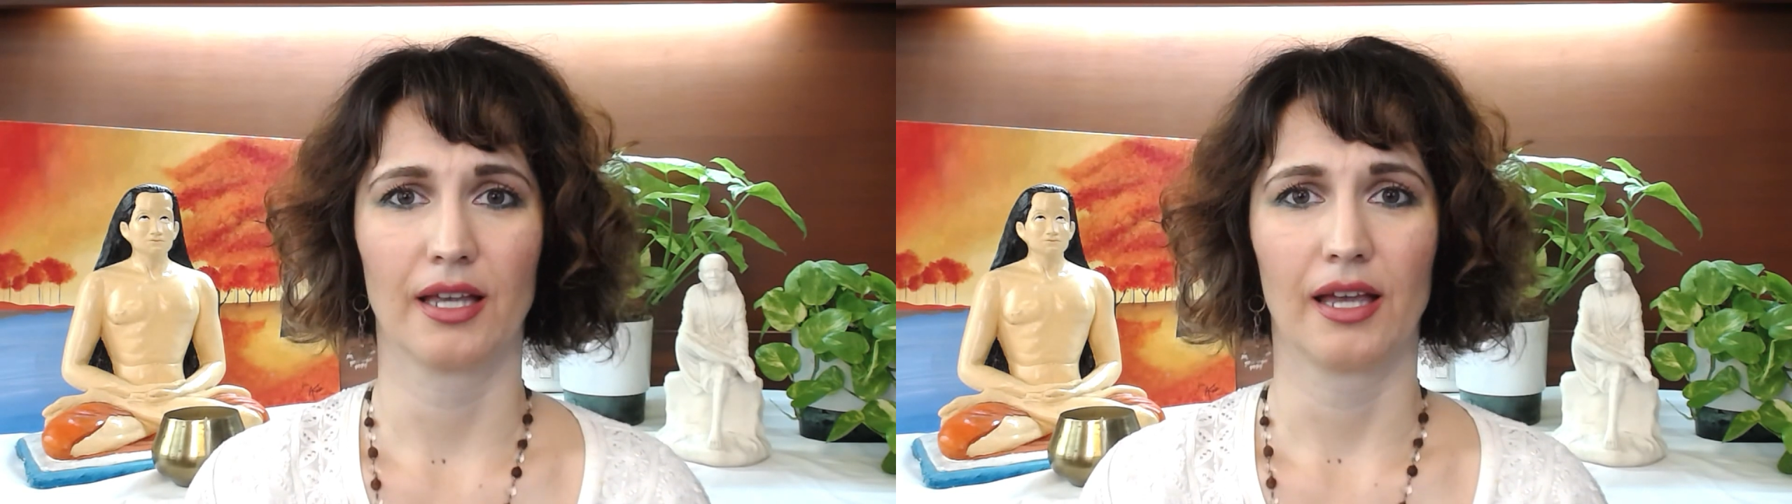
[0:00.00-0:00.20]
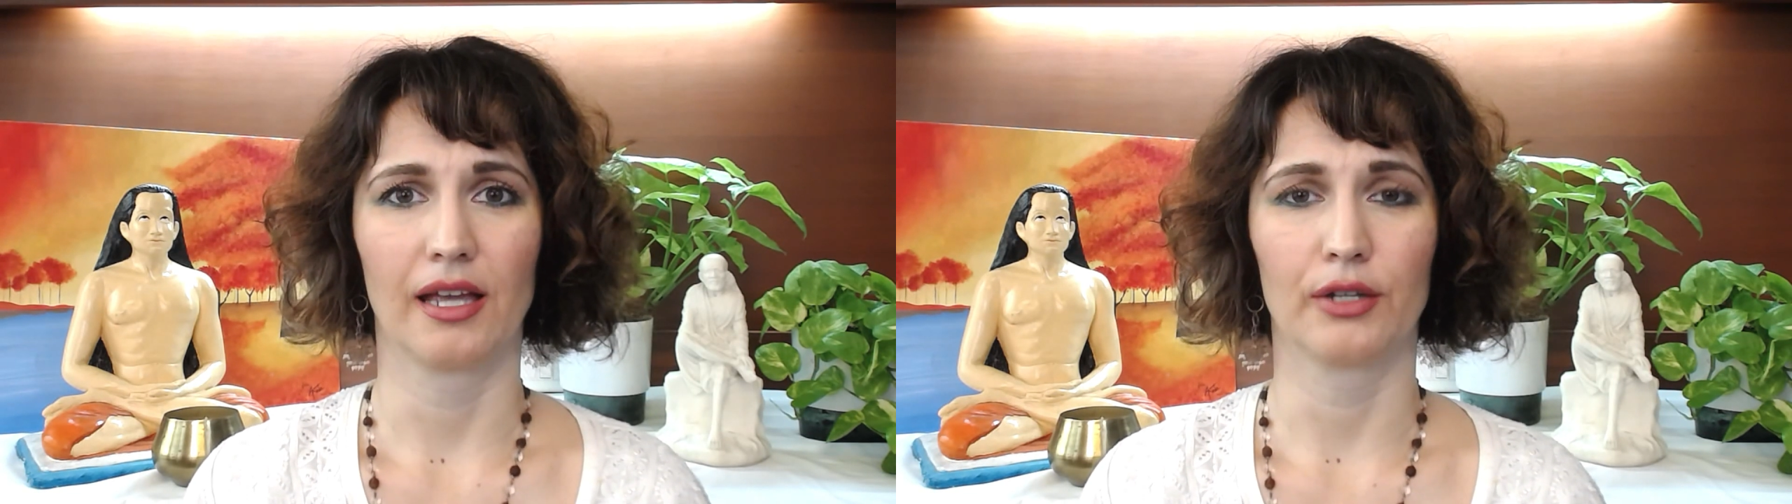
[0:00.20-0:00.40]

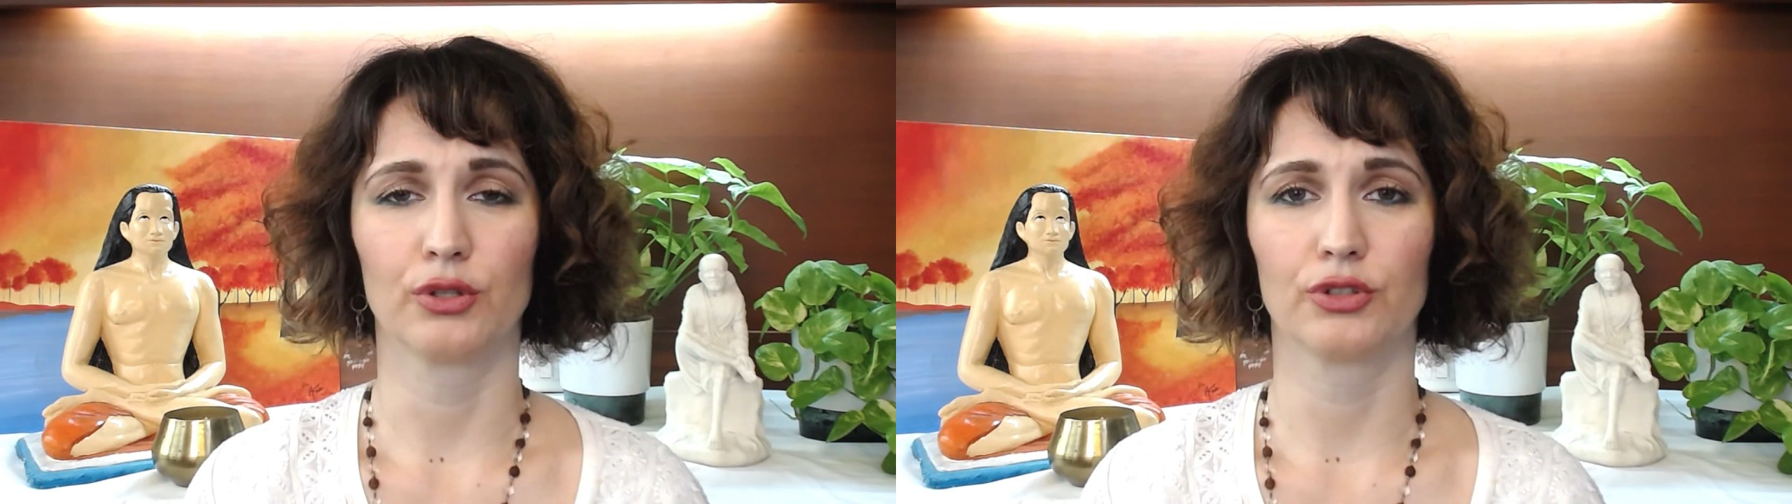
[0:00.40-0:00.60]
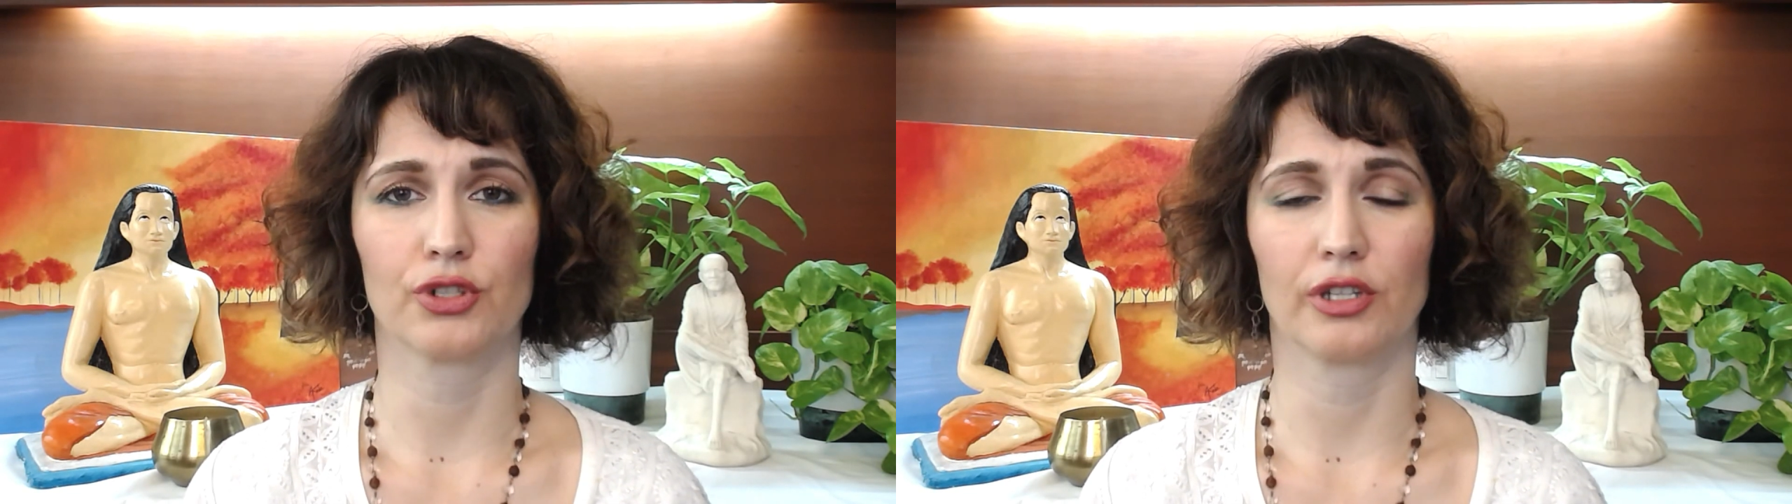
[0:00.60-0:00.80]
and you
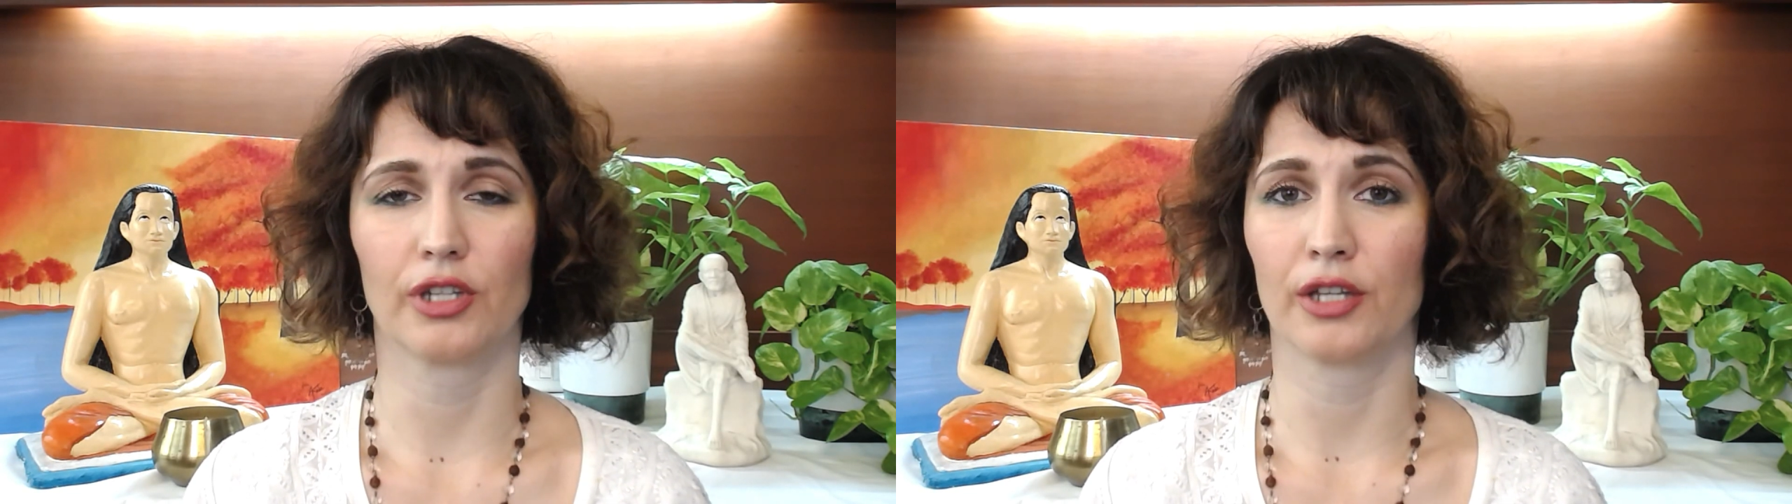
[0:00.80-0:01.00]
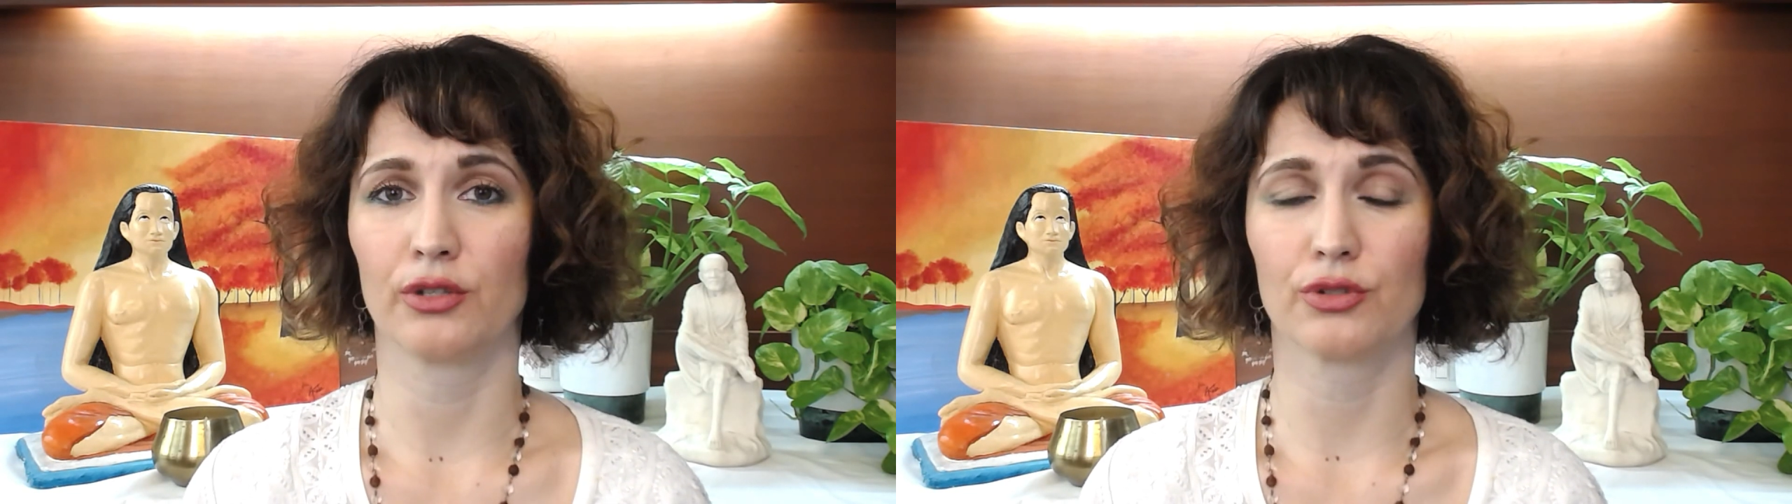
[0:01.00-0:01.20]

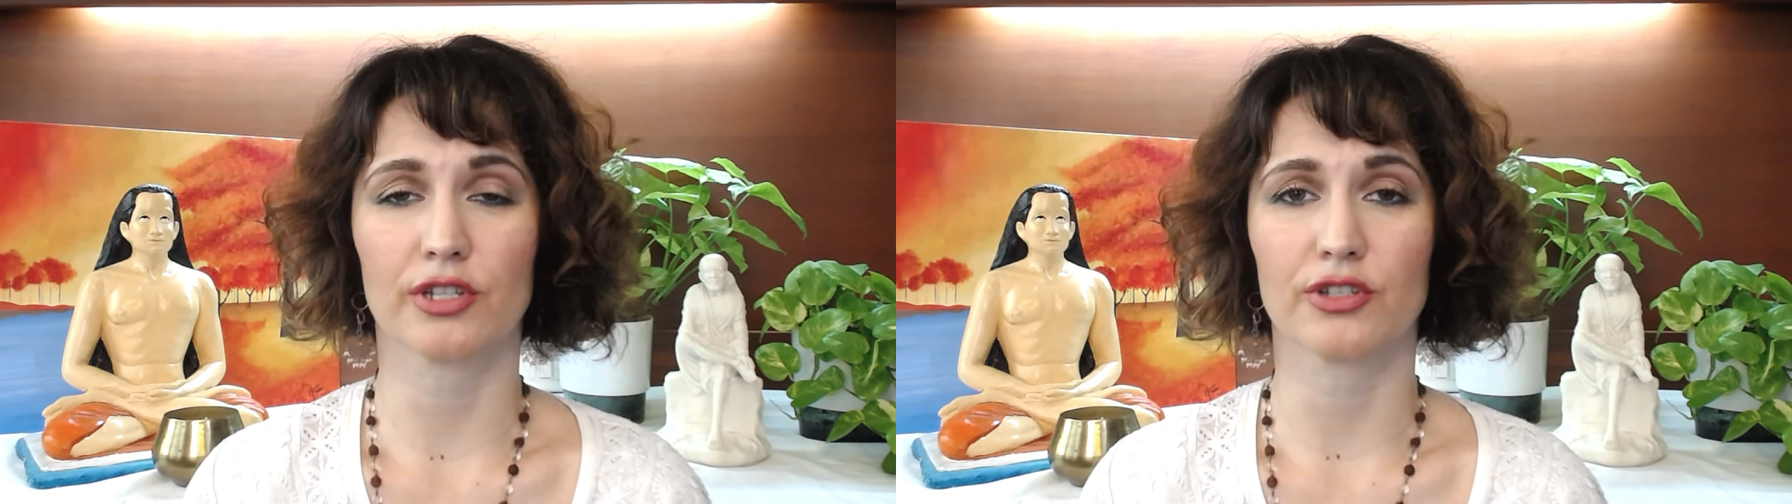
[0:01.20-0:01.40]
just